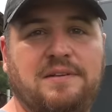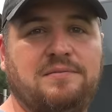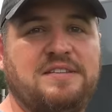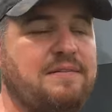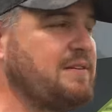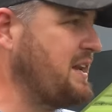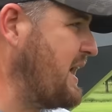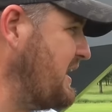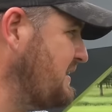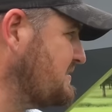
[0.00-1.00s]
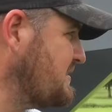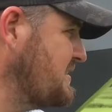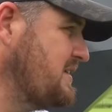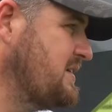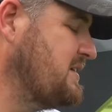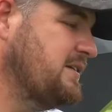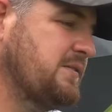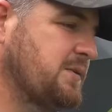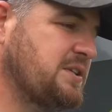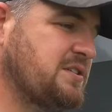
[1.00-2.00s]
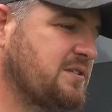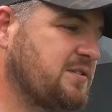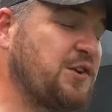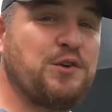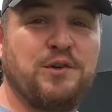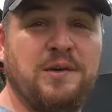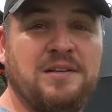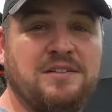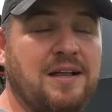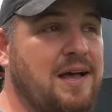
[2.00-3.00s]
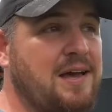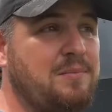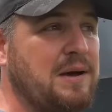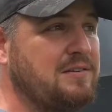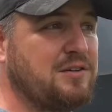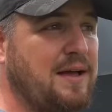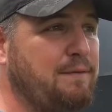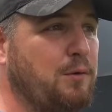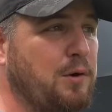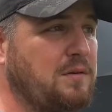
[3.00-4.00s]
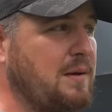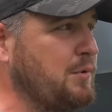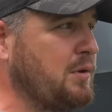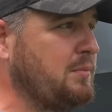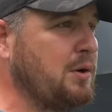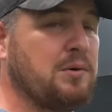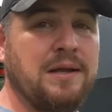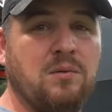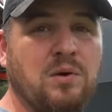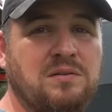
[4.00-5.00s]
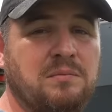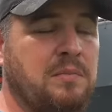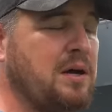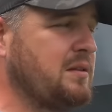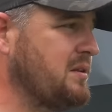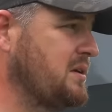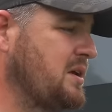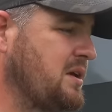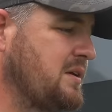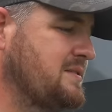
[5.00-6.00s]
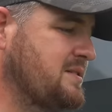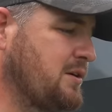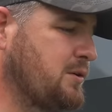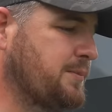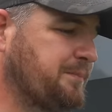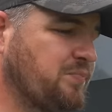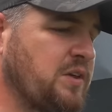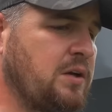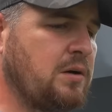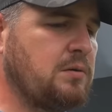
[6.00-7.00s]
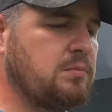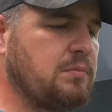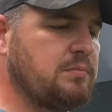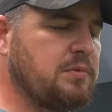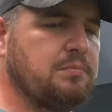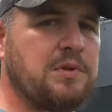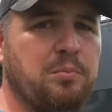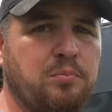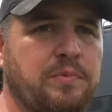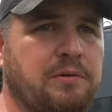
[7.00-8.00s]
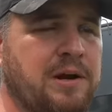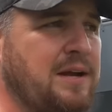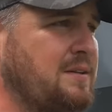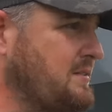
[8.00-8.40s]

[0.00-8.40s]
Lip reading: to 7 days. Which usually in July, by July 4th, I'm only mowing like once a month. So, you know, the rain is